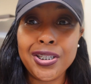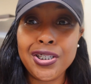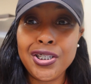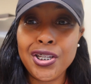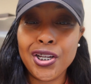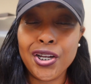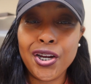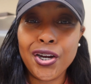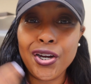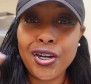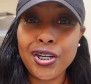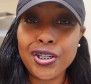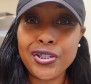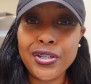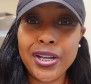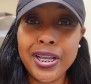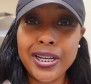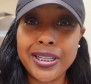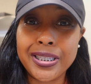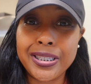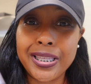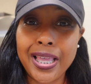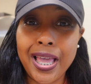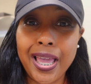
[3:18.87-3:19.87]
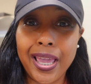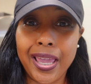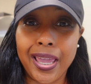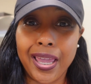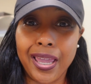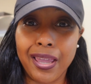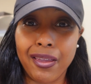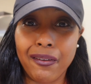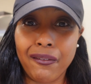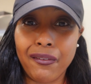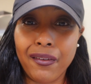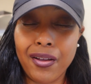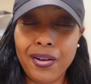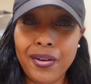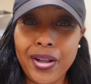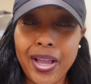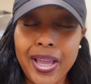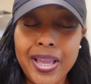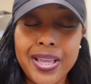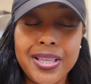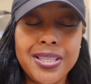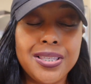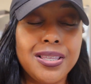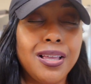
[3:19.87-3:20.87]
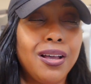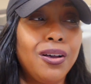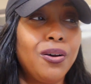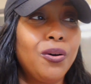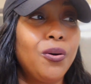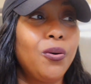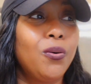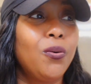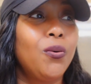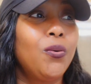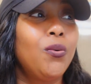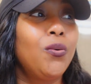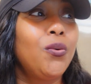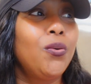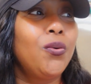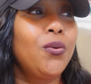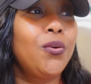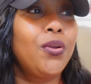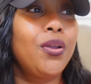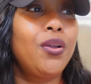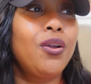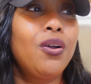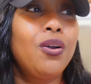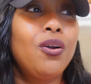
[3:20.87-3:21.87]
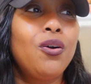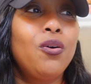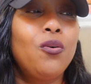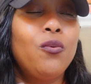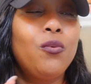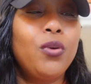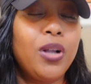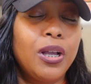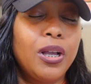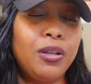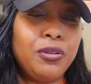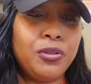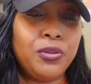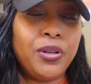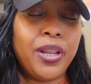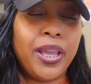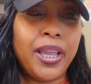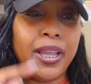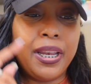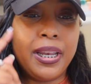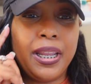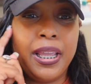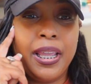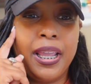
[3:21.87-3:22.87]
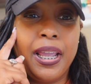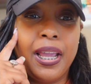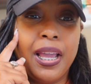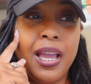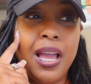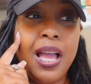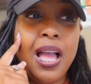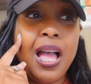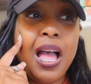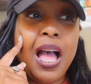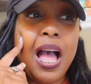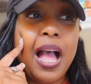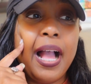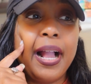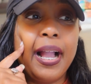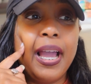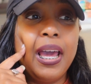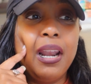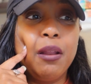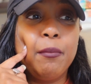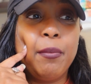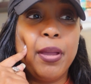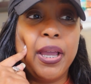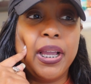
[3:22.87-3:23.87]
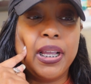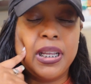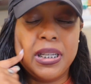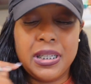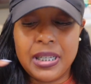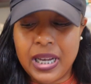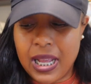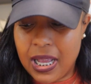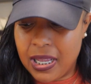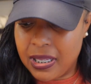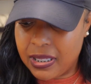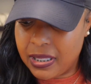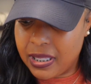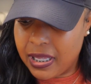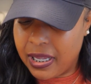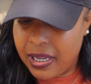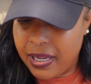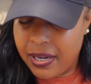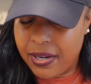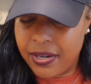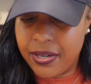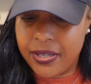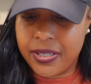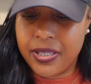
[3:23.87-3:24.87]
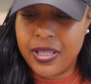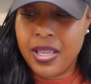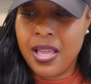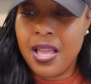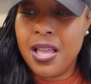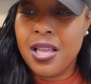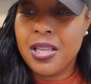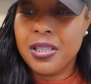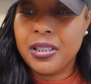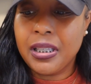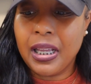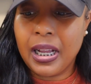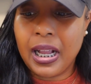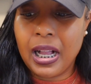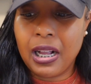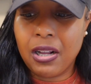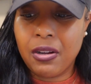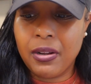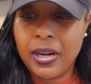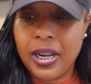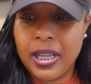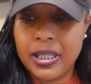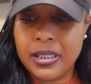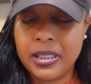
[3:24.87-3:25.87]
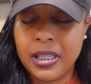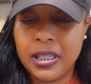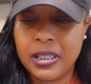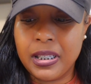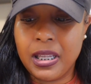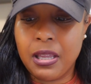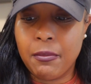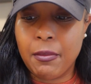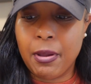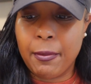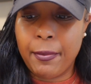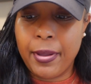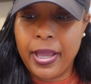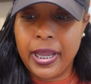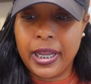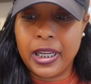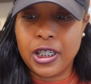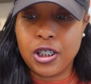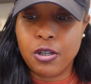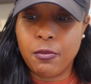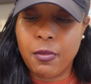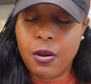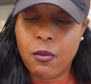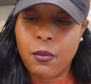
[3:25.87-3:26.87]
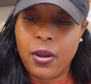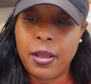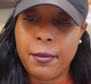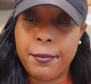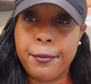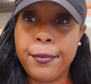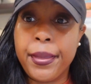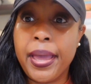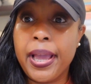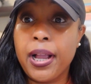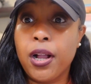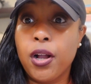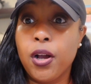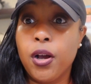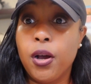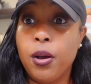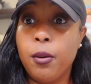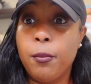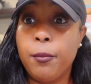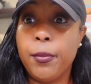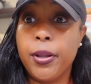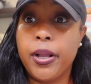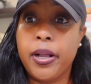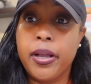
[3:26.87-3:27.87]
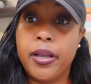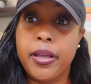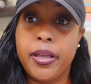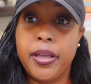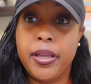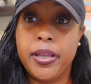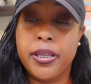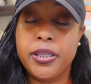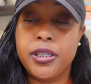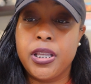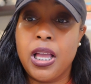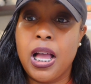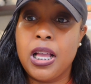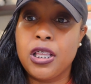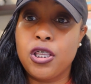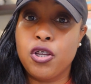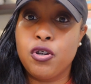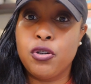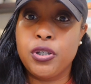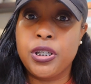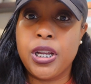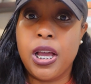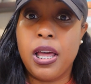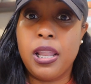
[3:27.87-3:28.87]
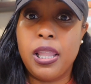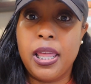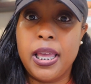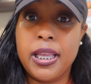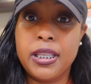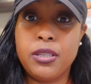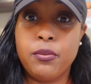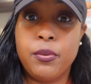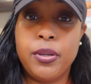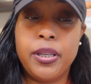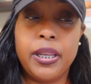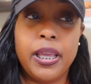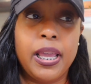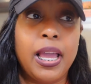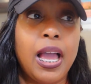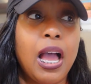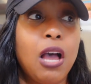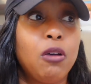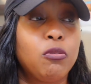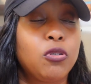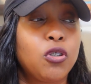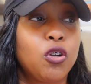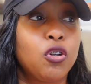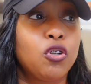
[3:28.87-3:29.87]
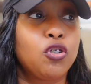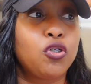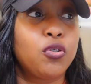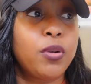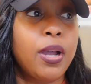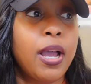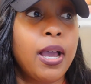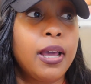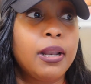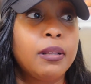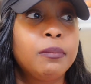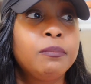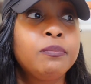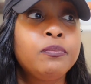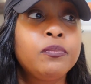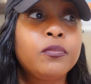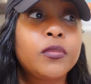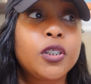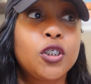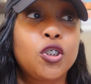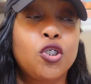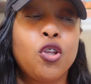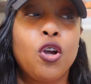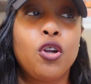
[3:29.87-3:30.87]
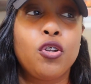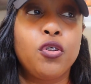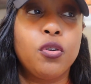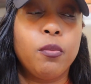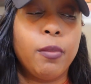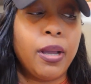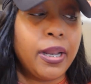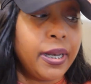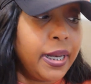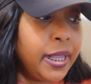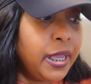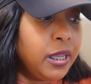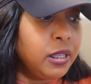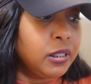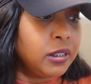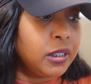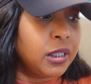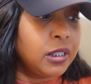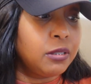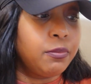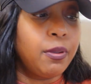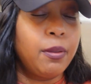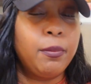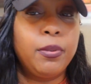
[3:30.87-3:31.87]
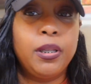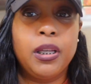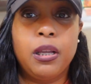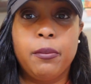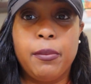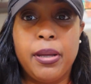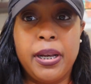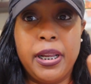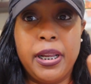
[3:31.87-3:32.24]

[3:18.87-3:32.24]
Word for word: your girl trying to save. Okay, so we're gonna do that. Then I got a package downstairs, so I gotta go downstairs and get my package on my way back up, because I told y'all last week that I was gonna try to start doing my nails, because baby, look at my